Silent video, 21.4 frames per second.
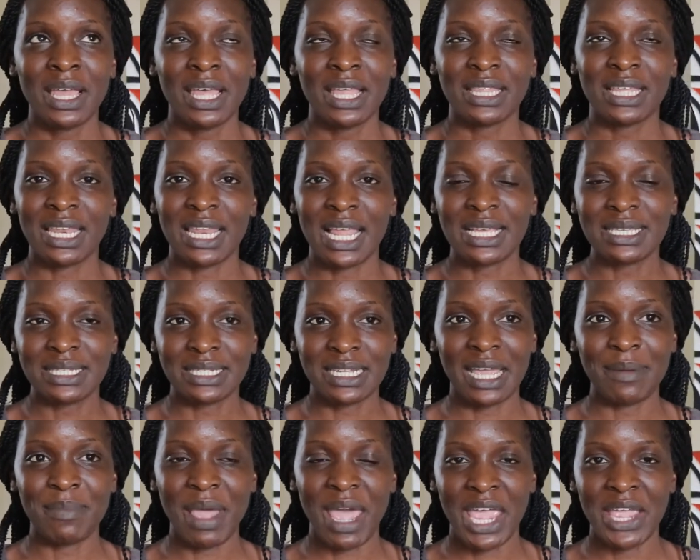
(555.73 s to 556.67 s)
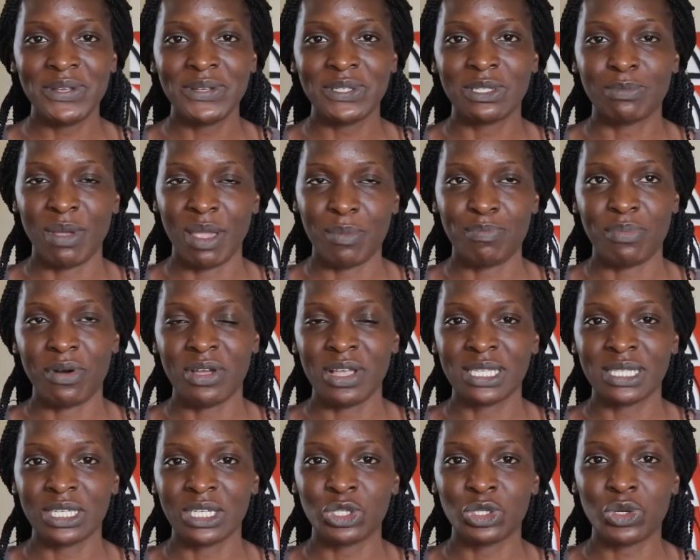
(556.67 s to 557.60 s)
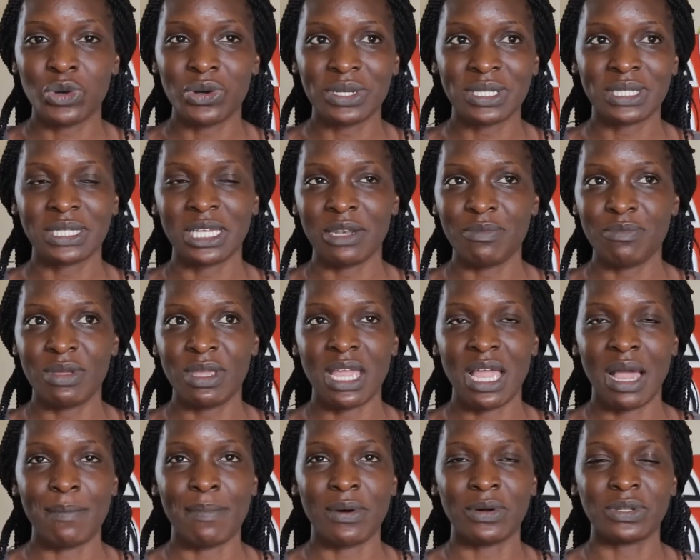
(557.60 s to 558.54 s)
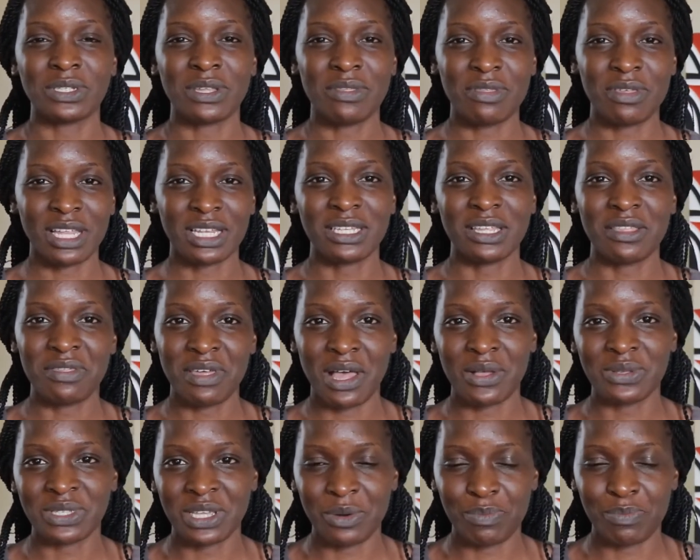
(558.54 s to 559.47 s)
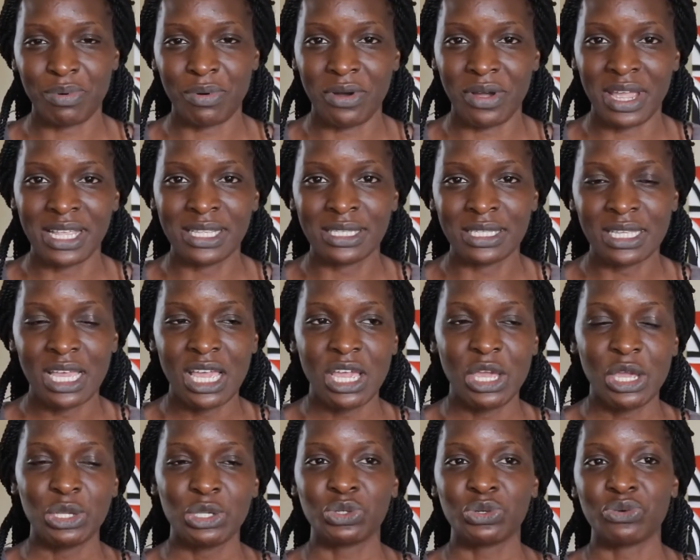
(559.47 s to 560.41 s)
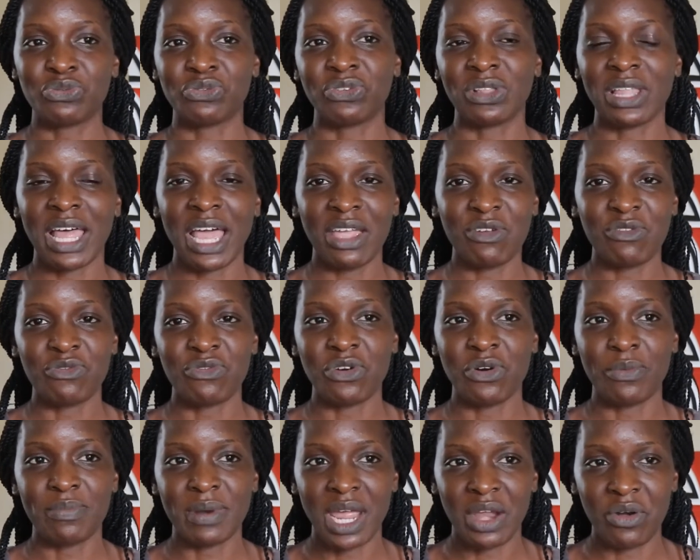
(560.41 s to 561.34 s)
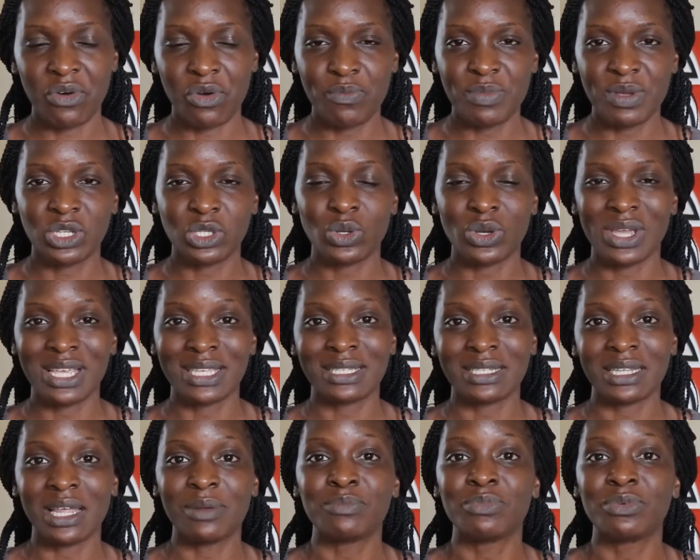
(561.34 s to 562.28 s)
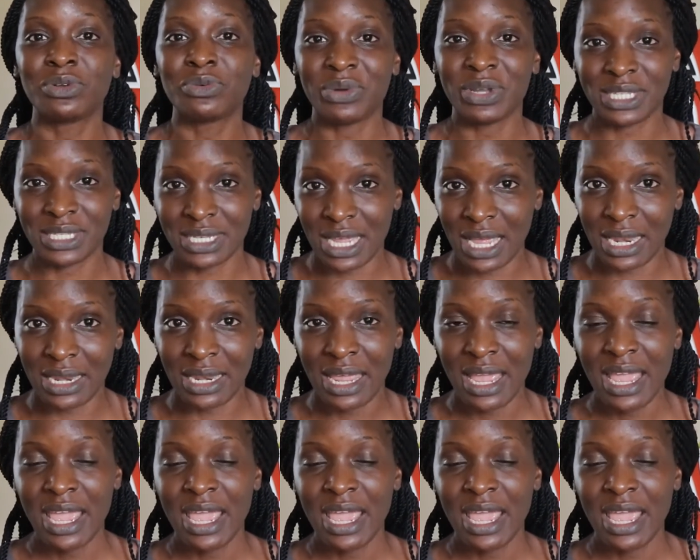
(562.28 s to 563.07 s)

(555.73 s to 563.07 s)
the last time I used my points, it costed me about 30,000 points to fly from Nairobi to Istanbul return.